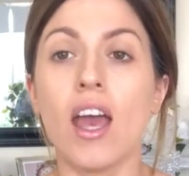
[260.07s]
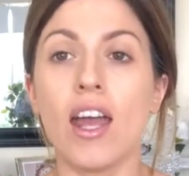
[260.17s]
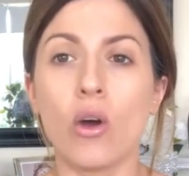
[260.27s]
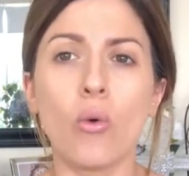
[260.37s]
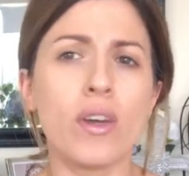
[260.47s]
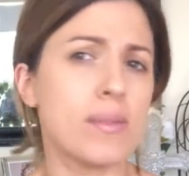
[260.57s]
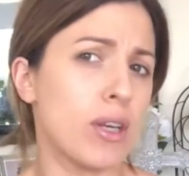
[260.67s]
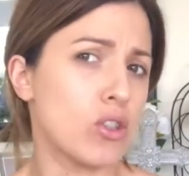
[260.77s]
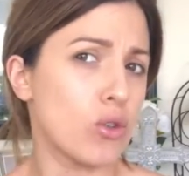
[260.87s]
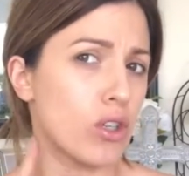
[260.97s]
And I always
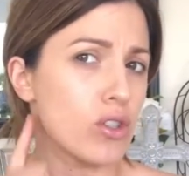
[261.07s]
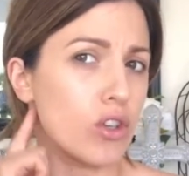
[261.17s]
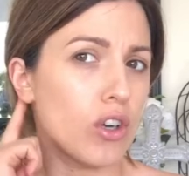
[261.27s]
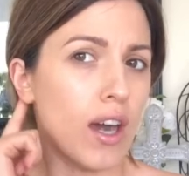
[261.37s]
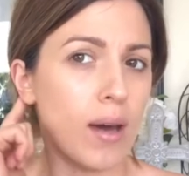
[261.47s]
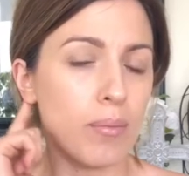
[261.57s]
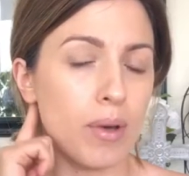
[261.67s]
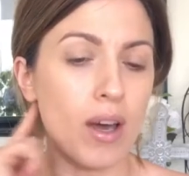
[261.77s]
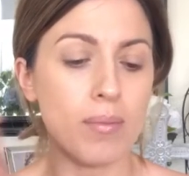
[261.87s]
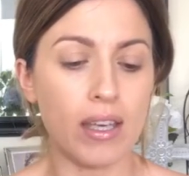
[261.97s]
make sure I just go up
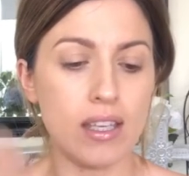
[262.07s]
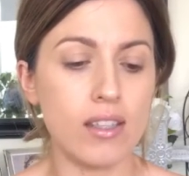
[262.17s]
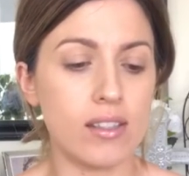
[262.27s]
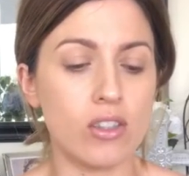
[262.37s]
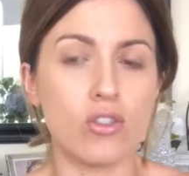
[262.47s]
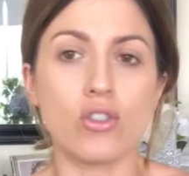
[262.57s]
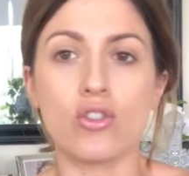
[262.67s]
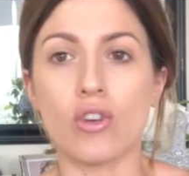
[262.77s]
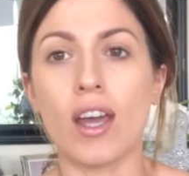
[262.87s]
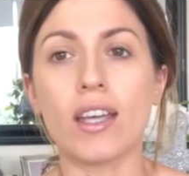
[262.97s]
behind my ears, so just
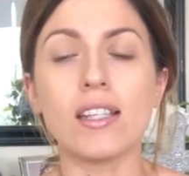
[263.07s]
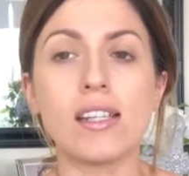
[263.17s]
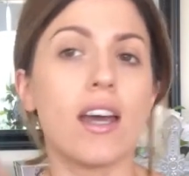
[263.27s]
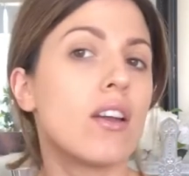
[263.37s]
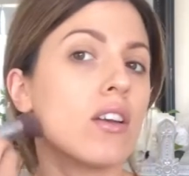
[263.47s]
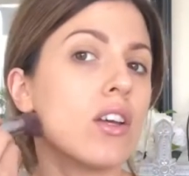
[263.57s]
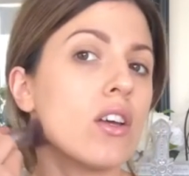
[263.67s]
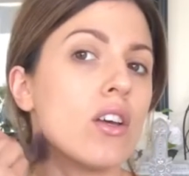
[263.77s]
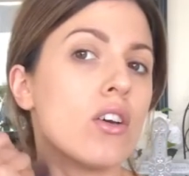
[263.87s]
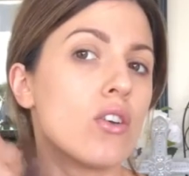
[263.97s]
drag it down
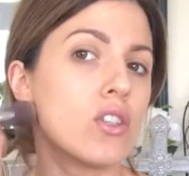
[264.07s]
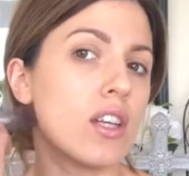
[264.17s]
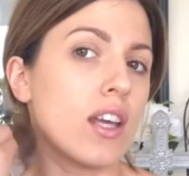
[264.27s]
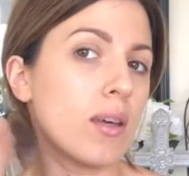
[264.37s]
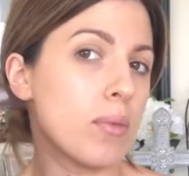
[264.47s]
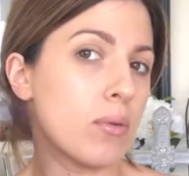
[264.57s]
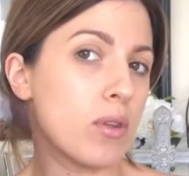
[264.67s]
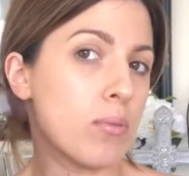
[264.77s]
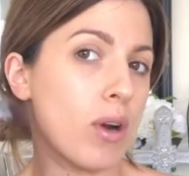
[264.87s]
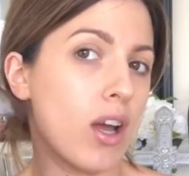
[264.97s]
onto your neck a bit with
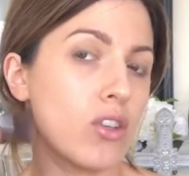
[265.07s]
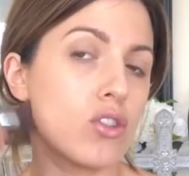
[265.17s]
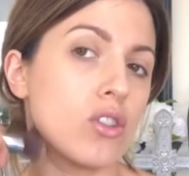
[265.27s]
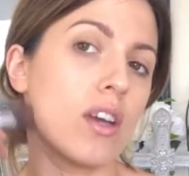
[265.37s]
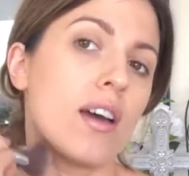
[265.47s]
your brush,